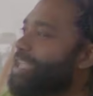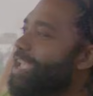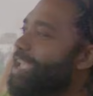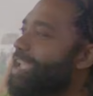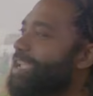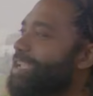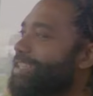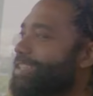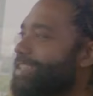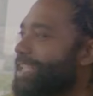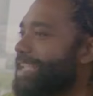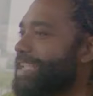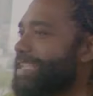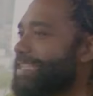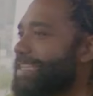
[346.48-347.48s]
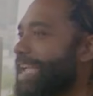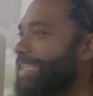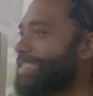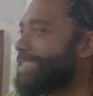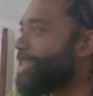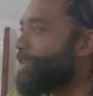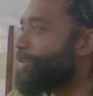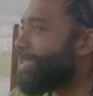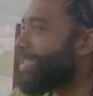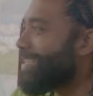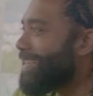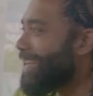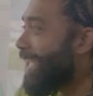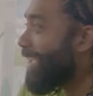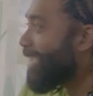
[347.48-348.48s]
had a
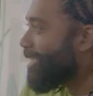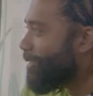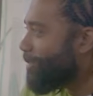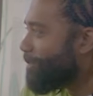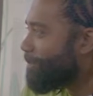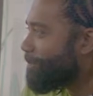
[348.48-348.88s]
Nigerian name,